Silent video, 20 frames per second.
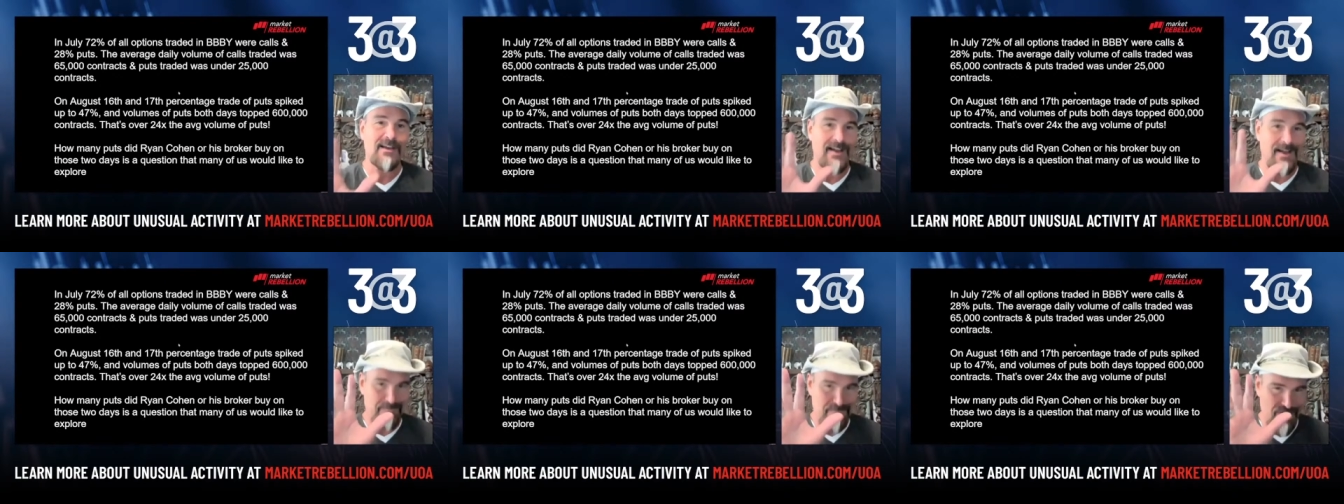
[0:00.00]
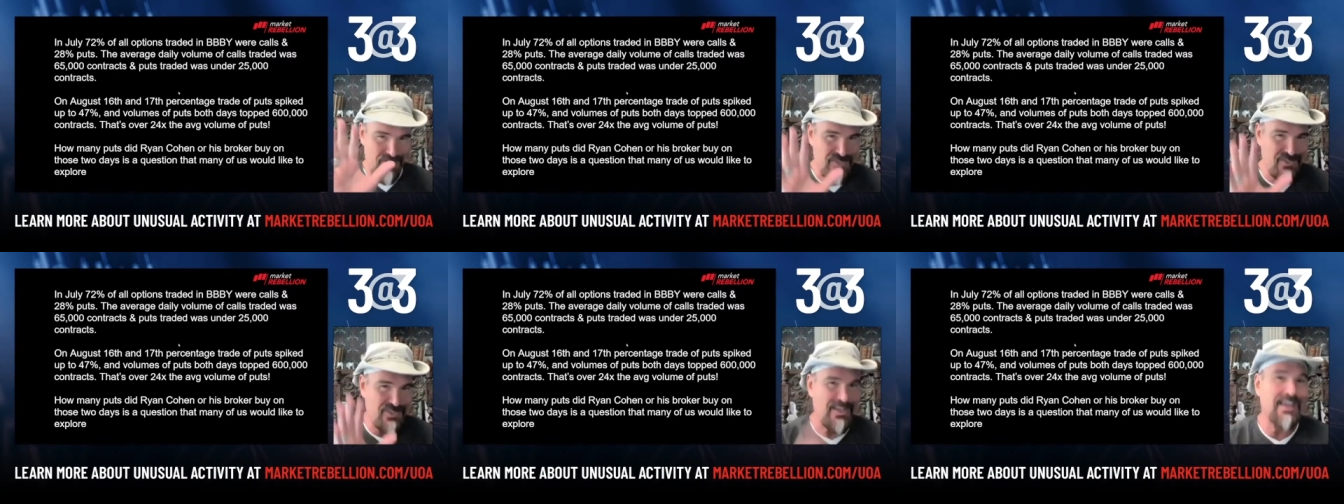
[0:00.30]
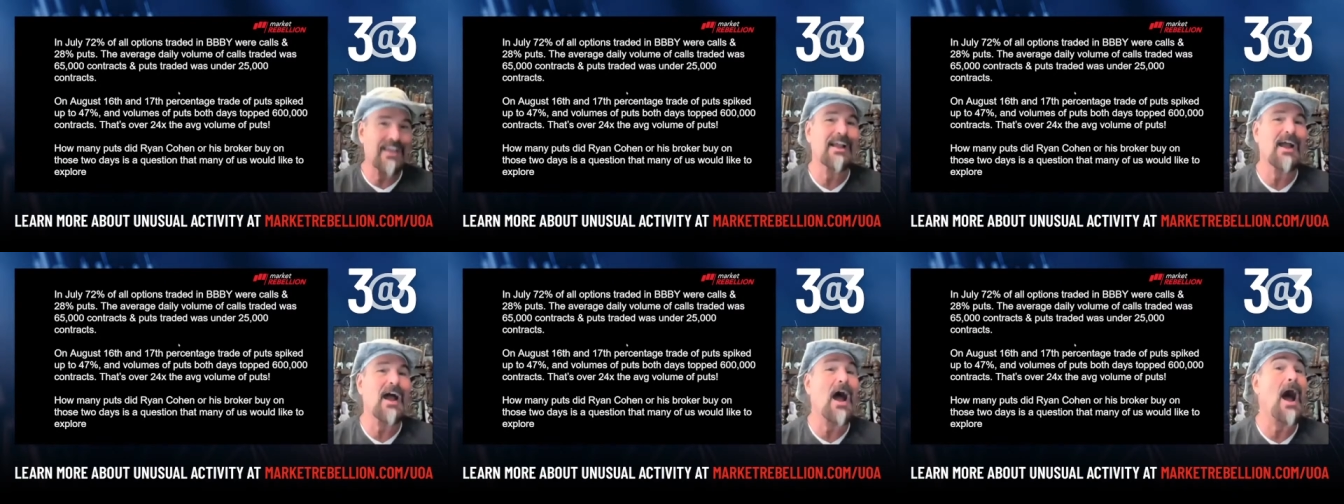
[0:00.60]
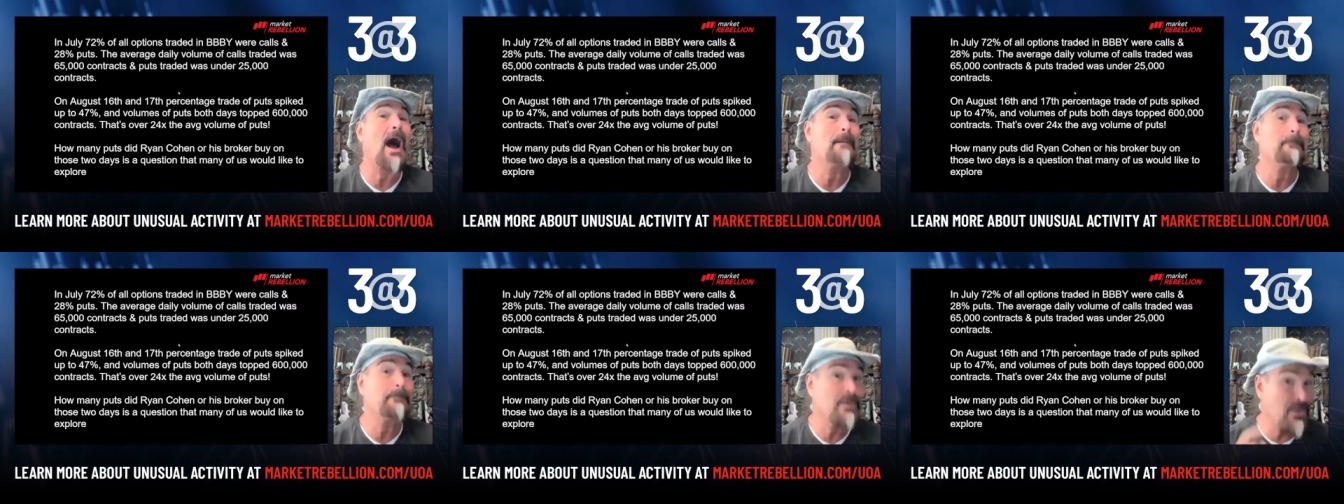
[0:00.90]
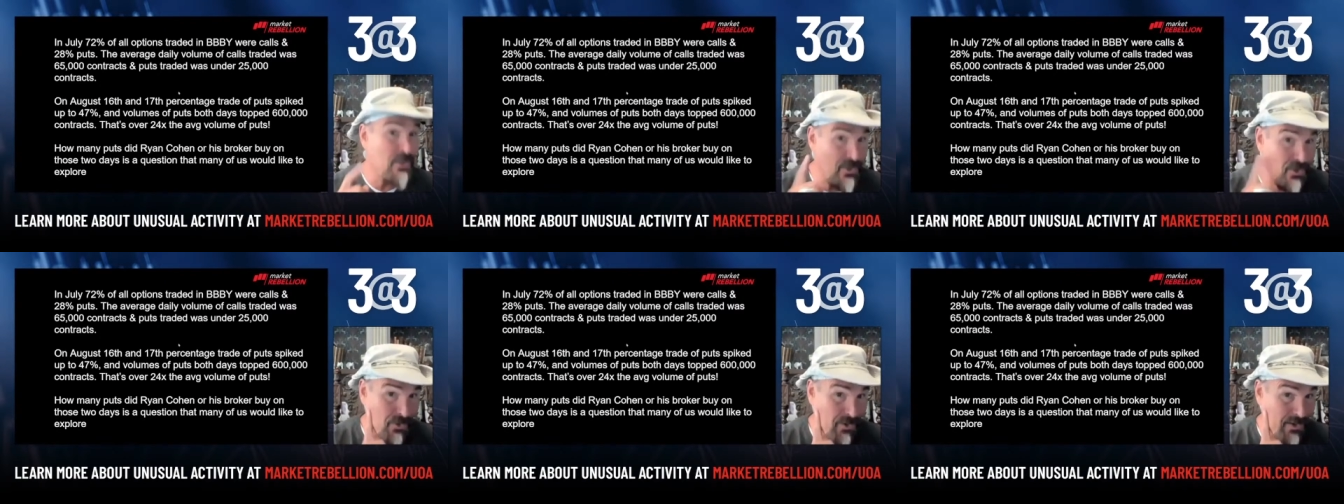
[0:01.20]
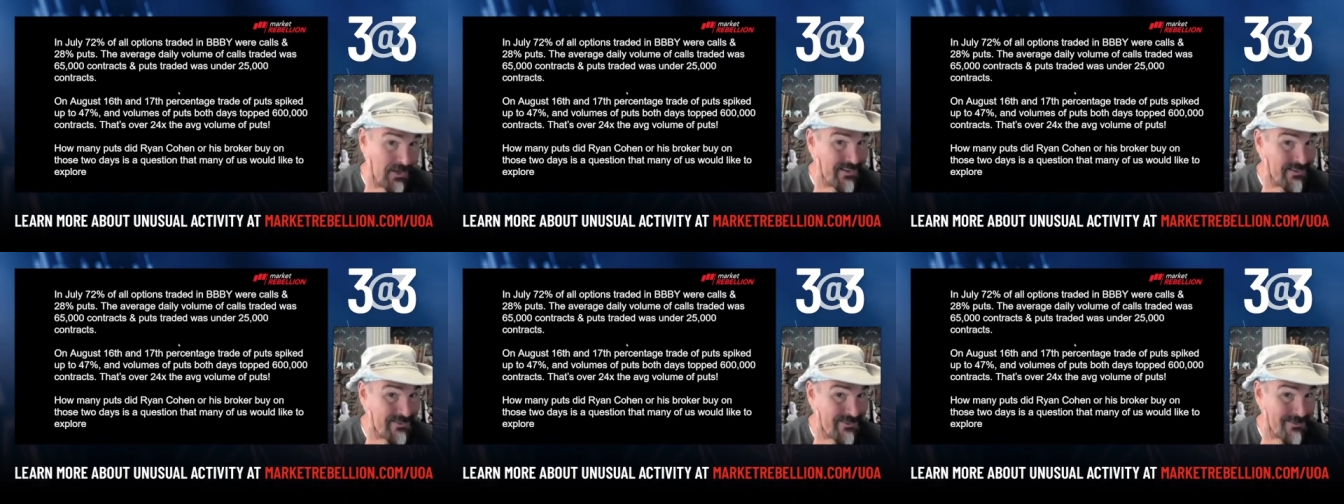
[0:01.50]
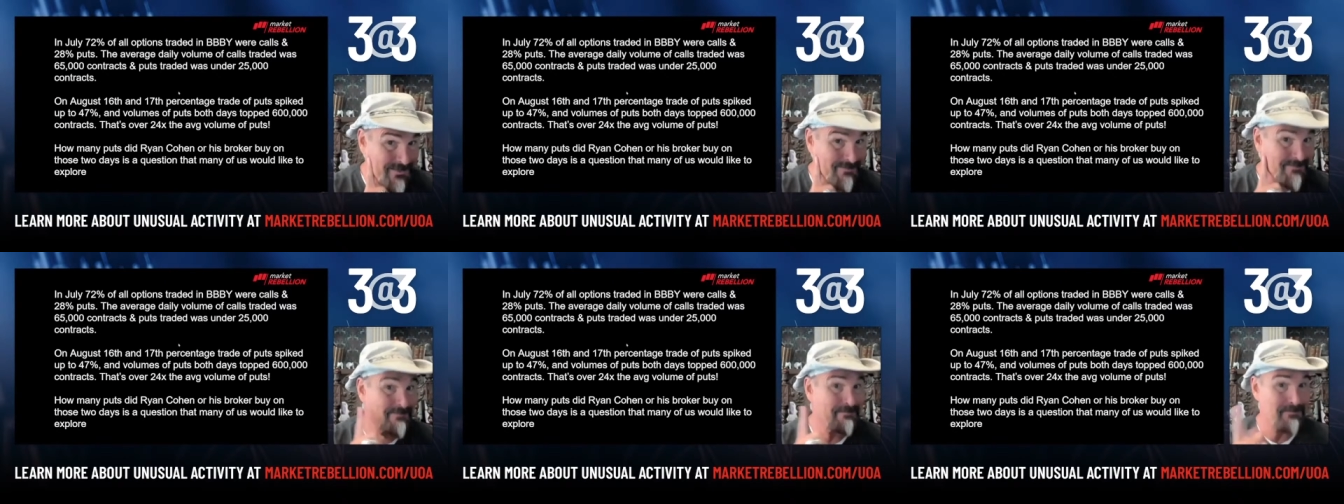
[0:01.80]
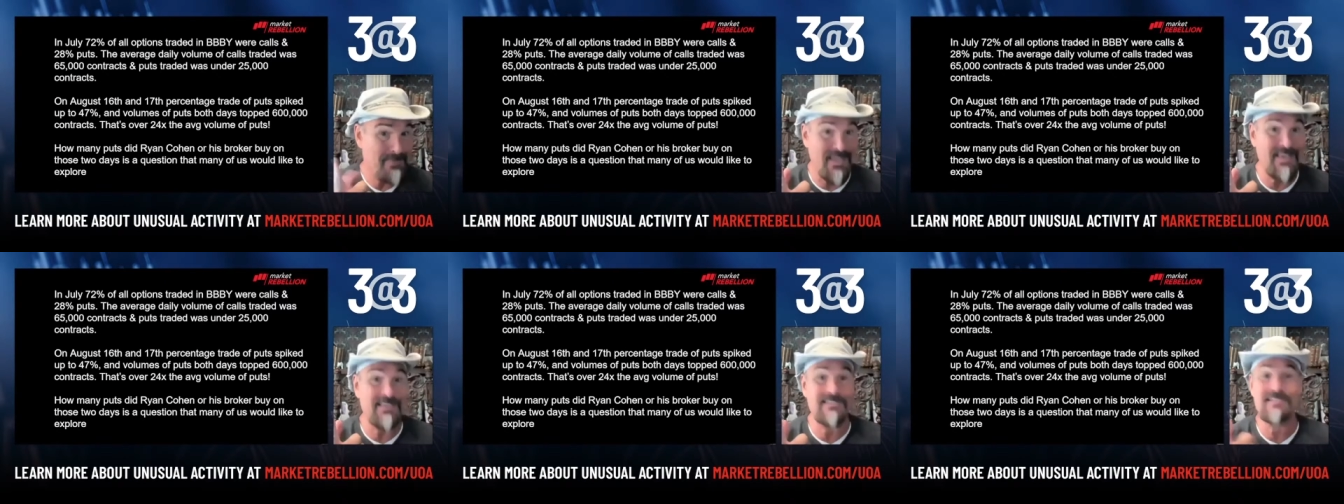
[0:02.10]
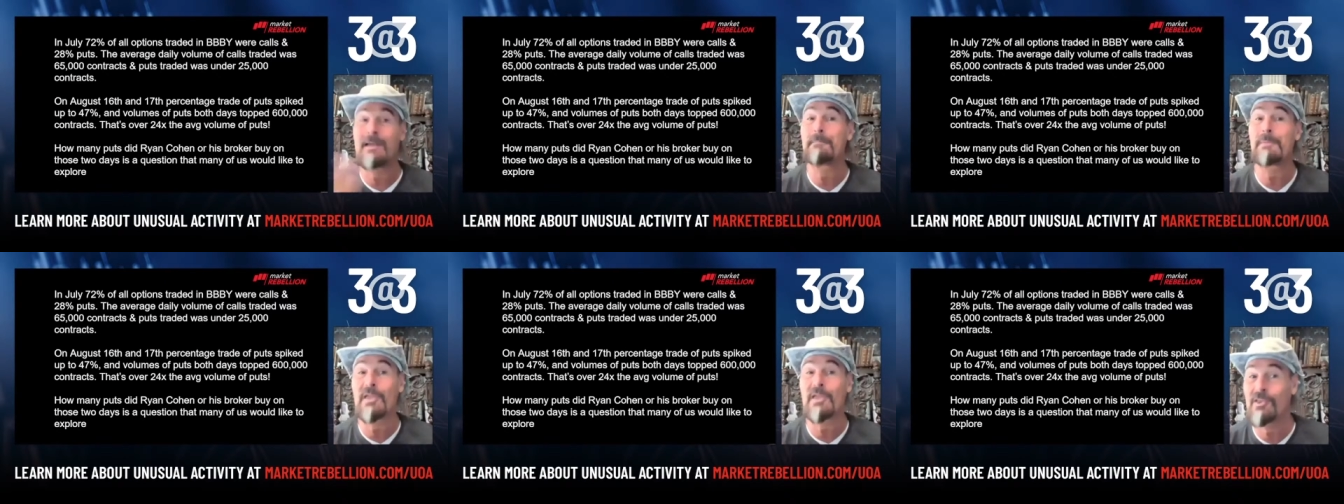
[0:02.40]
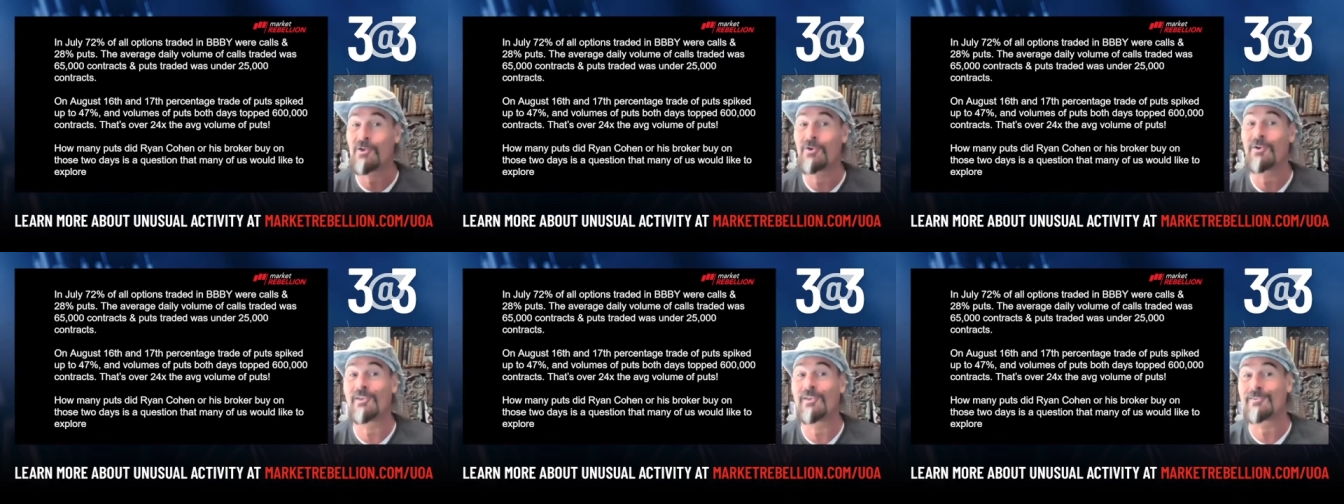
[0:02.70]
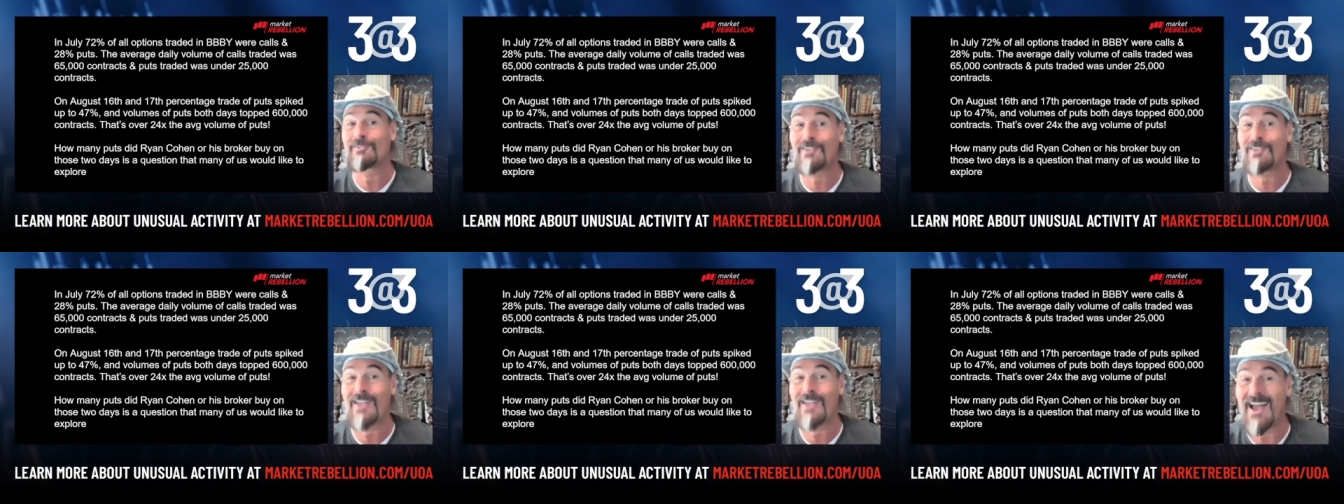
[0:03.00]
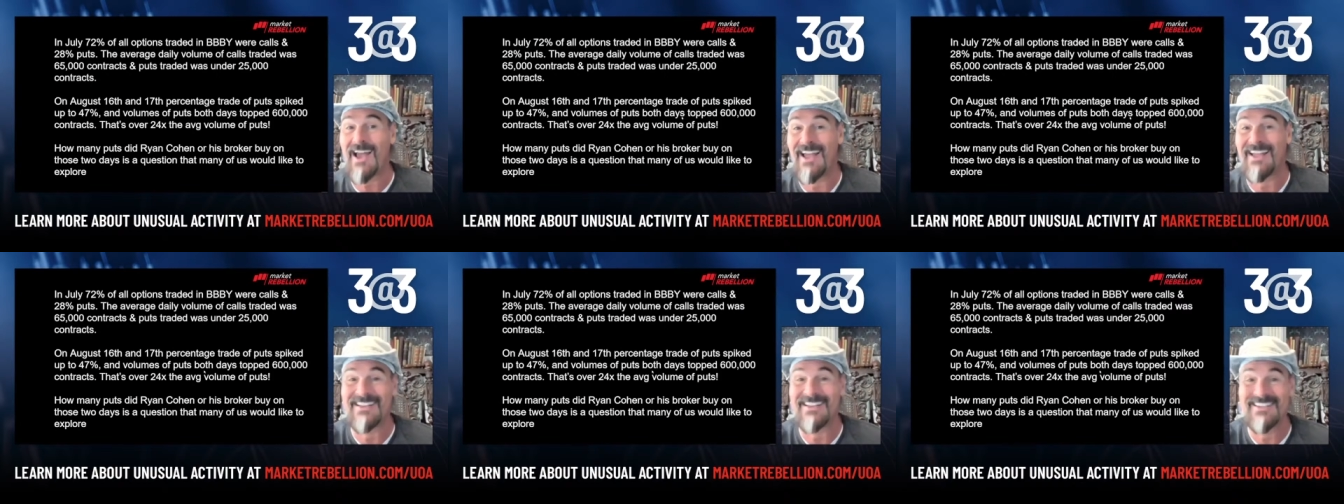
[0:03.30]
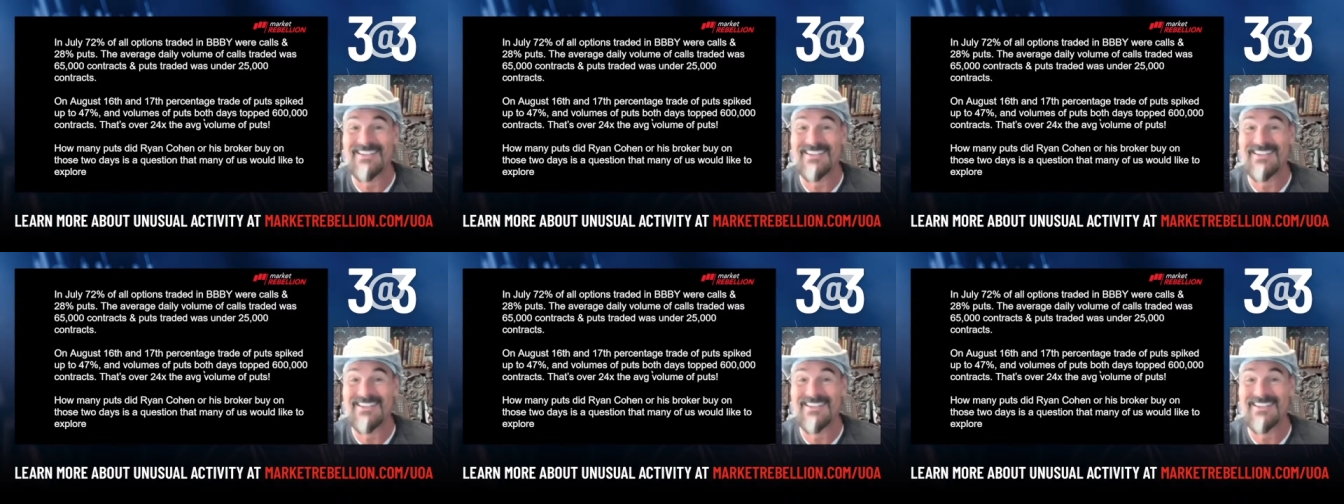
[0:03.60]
I'm just saying I'm curious because I'm a curious guy.